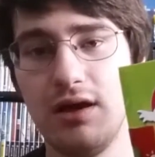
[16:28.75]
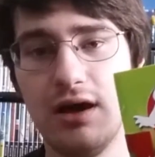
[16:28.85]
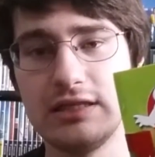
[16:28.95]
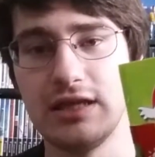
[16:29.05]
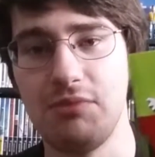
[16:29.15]

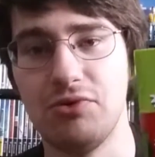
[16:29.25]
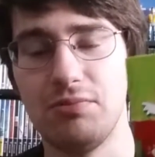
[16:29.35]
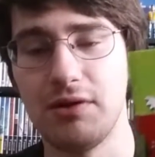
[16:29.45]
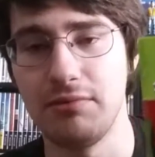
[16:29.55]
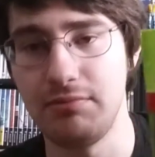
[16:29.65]
Slimer will
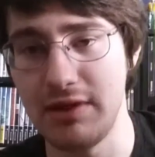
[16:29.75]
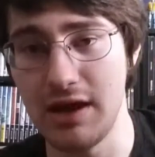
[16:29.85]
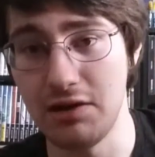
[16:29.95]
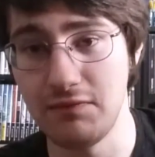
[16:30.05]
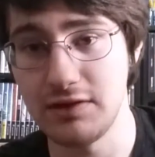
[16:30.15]
probably be
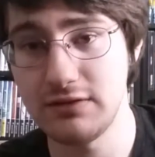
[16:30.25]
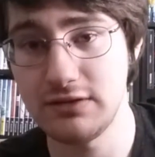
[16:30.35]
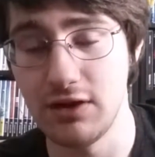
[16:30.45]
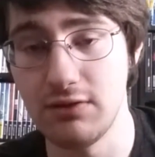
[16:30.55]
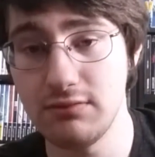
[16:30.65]
out of it.
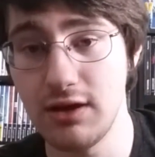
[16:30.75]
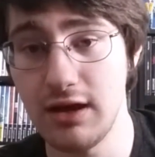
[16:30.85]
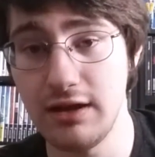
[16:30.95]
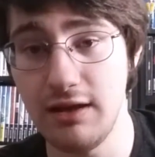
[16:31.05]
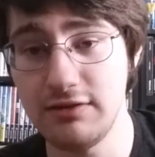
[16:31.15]
So,
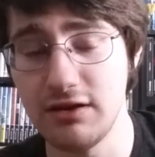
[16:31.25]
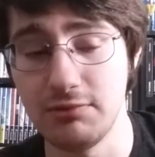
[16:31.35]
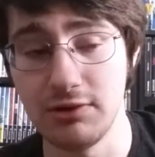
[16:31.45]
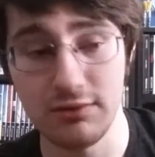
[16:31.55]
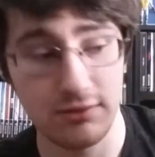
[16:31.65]
not
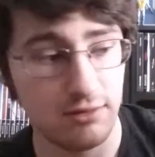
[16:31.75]
terrible.